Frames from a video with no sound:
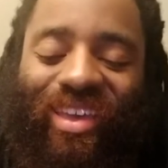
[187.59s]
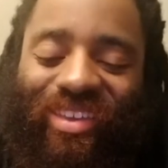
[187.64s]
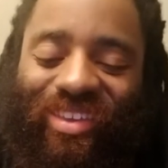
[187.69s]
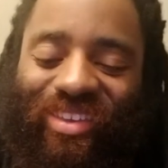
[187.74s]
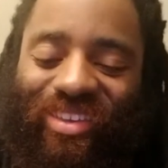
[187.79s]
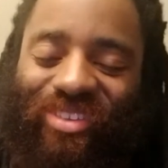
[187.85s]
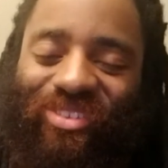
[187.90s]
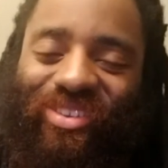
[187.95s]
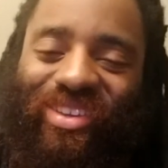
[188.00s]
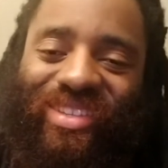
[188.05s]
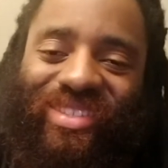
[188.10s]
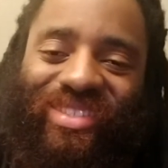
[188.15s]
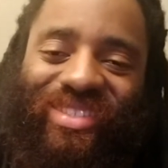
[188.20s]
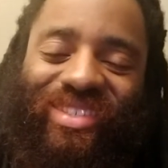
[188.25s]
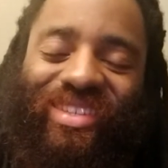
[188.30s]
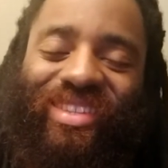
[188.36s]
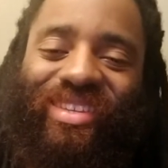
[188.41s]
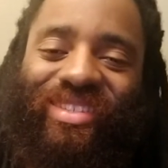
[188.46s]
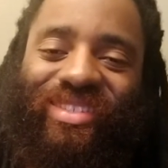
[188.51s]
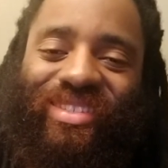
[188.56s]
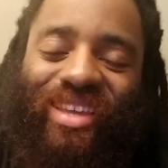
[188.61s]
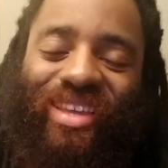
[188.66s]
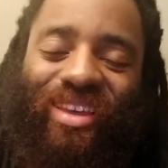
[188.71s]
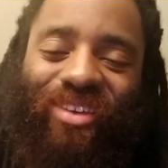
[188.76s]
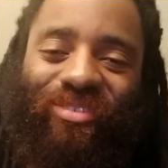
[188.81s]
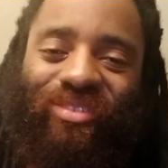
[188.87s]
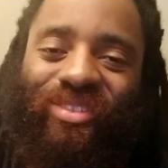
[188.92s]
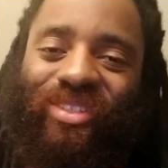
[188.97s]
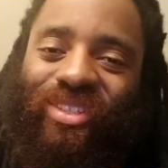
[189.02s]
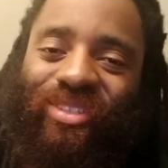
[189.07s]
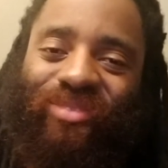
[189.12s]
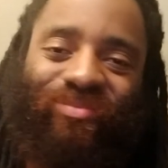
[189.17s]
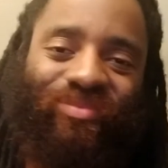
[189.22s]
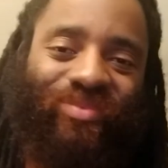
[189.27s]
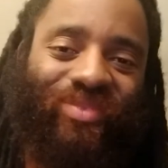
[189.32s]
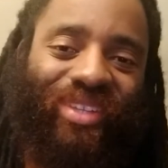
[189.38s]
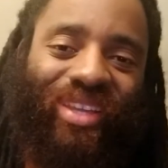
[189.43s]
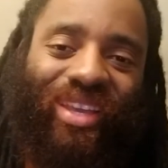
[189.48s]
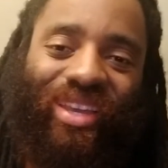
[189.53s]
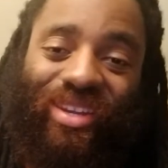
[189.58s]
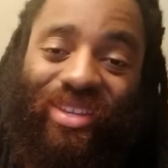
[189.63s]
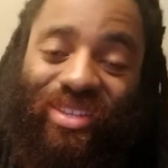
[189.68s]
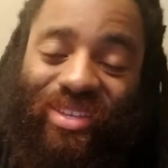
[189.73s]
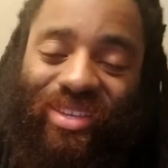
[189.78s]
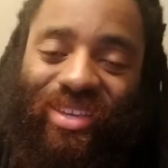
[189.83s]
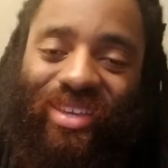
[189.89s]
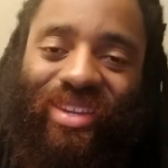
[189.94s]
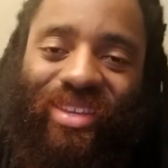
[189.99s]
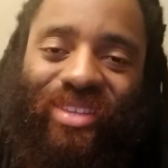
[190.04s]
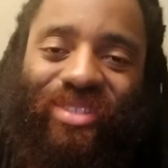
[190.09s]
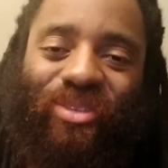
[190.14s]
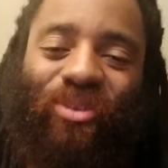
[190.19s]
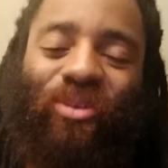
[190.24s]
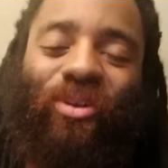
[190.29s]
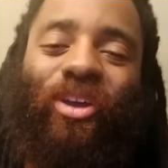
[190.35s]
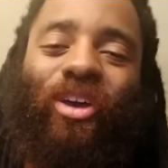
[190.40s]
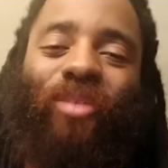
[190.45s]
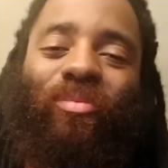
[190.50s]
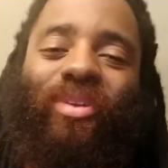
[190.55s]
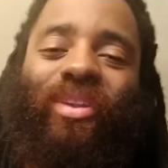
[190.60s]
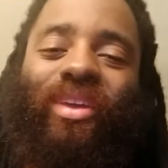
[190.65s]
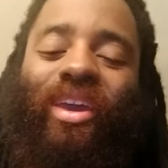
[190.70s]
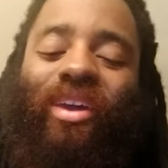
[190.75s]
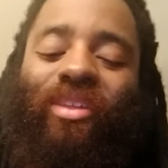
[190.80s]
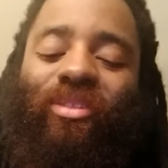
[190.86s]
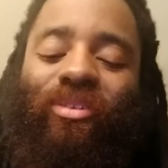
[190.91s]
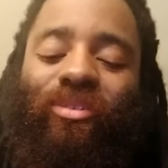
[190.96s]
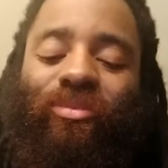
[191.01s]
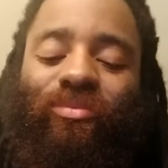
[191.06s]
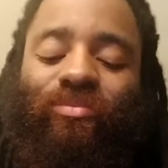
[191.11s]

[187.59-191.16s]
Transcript: you can see this now. It is all coming together.